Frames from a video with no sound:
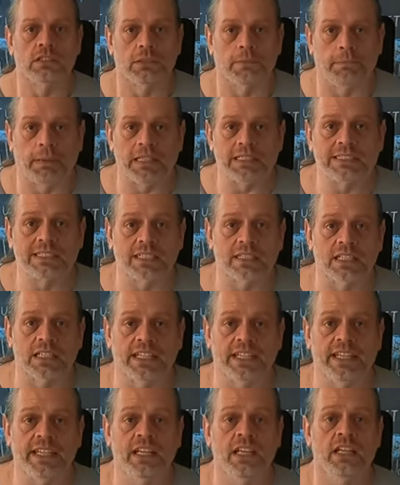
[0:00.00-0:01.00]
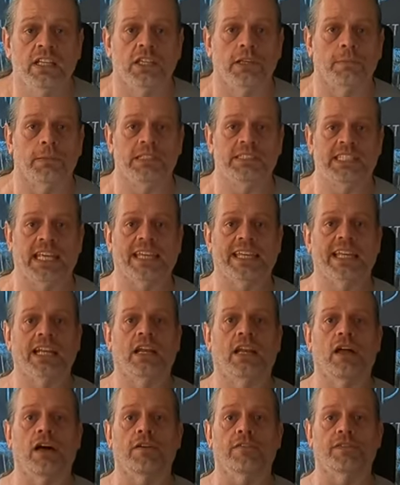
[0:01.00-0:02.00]
So basically, you'll be taking
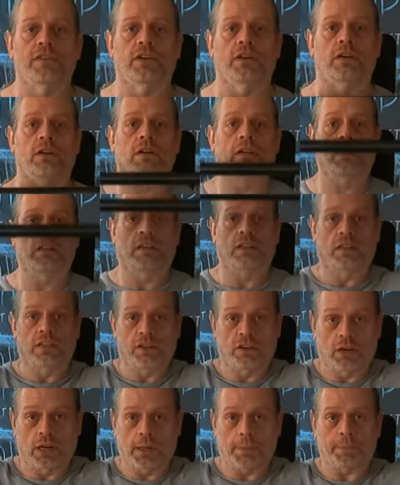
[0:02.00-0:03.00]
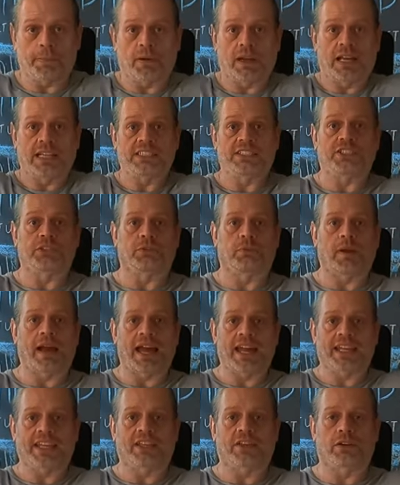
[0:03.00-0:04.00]
it off your uprights, your
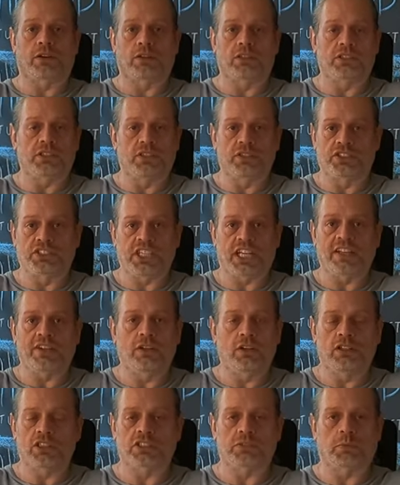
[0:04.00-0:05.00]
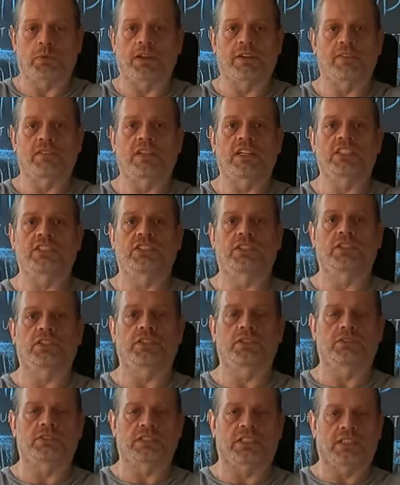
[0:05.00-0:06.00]
rack, your J-hooks, whatever it is you're
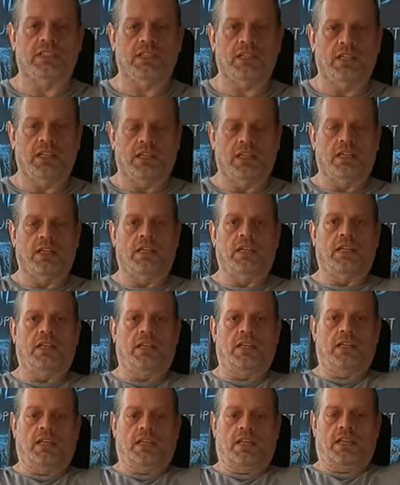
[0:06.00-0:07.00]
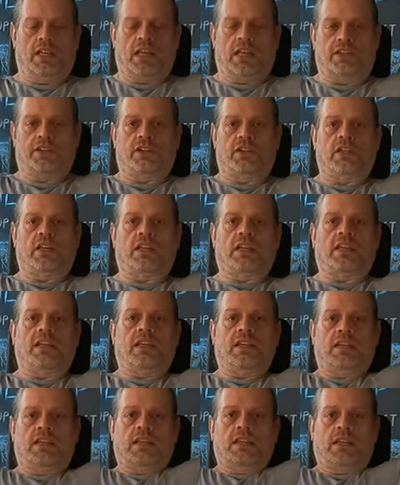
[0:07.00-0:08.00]
using. And you're
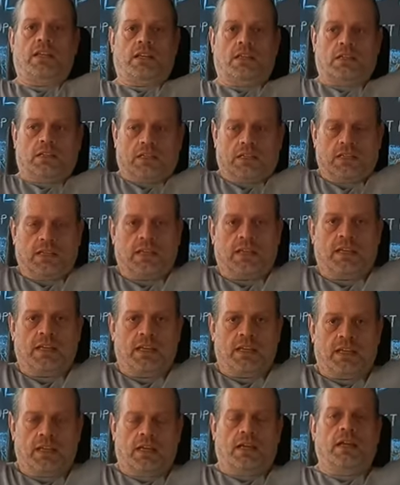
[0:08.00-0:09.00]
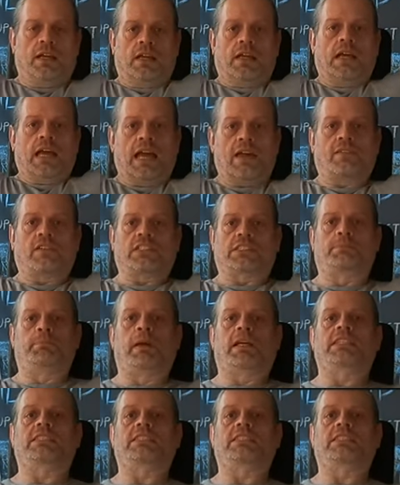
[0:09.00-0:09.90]
gonna have this